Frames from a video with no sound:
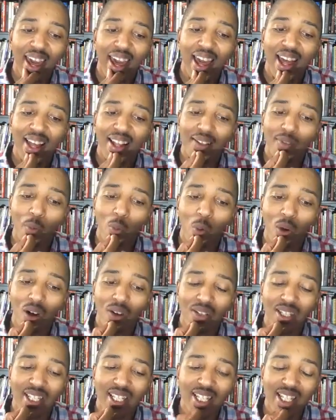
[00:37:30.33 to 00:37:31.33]
And will
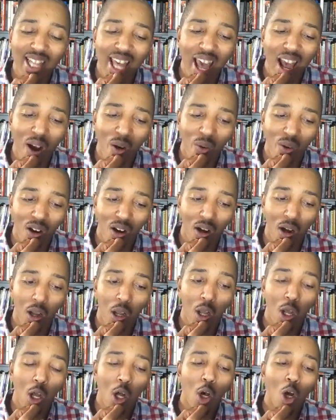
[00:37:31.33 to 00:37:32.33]
Sarah
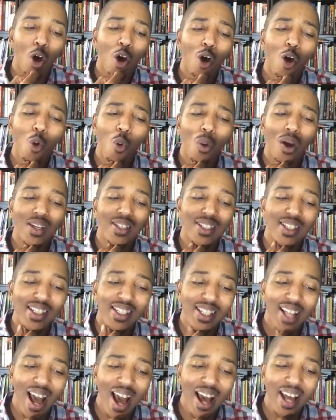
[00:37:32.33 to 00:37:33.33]
who is
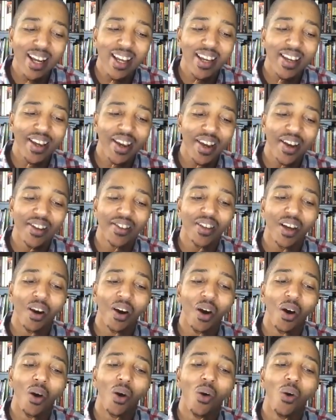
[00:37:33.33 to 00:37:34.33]
90 years
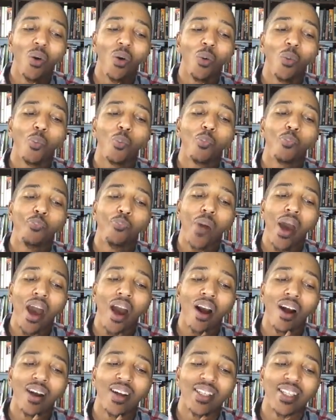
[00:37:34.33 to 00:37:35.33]
old
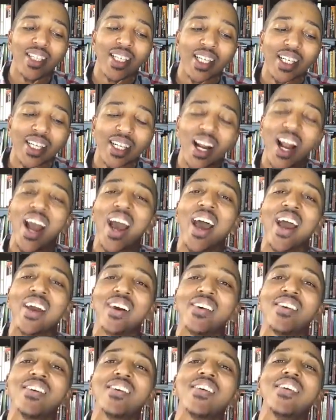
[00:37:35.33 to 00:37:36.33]
bear a
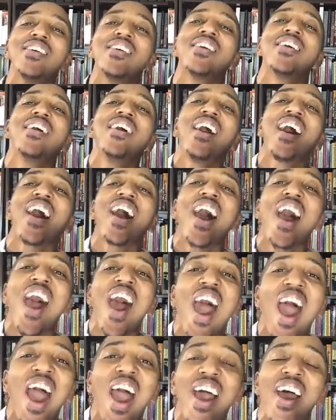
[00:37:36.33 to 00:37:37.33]
child?
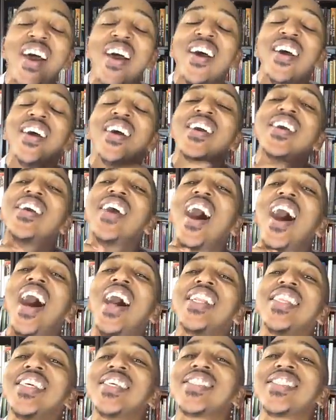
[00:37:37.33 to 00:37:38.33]
God,
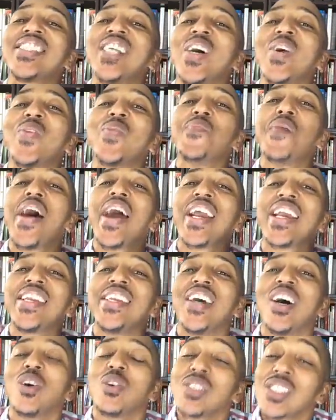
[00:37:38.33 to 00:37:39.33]
this don't make
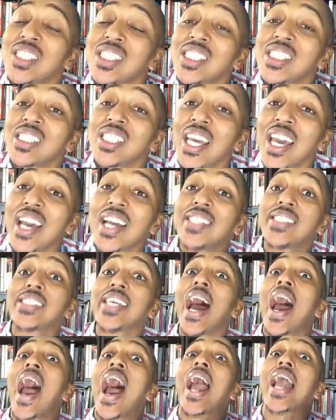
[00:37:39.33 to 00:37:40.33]
no sense.
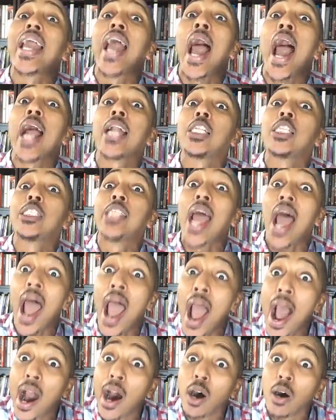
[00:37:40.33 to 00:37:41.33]
I got
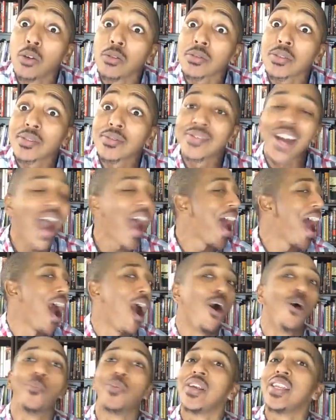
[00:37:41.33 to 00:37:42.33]
doubt. I
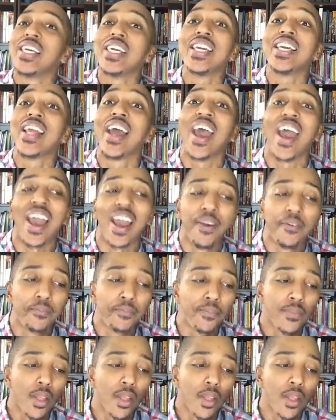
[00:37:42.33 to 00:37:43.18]
don't believe that.